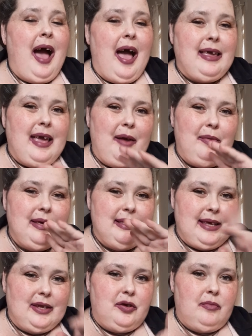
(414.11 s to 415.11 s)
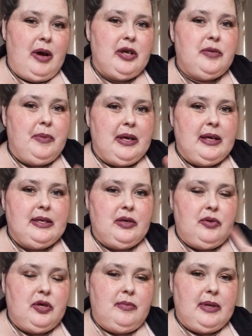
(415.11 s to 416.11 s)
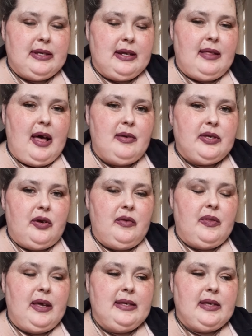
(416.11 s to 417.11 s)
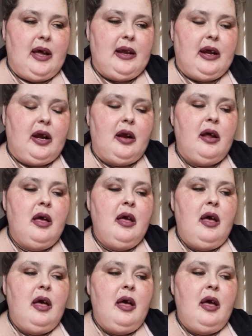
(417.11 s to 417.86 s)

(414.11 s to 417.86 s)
I can't really say too much because YouTube doesn't allow certain things on here.